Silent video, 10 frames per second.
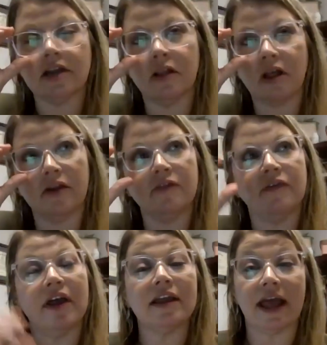Dr. Watley, if
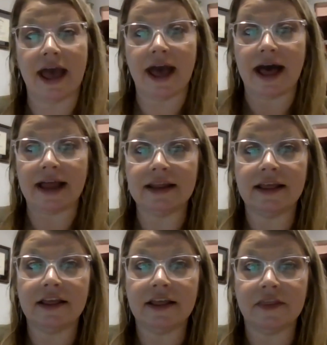I could add,
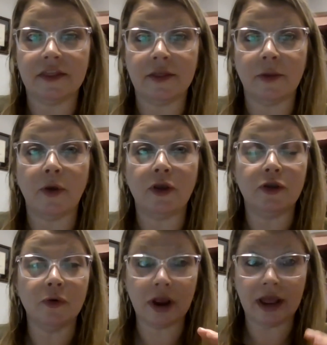mm-hmm.
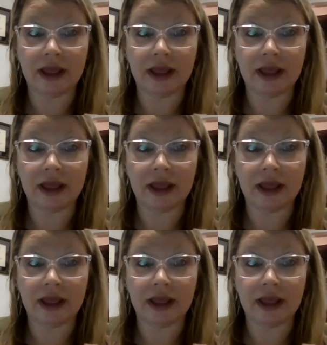your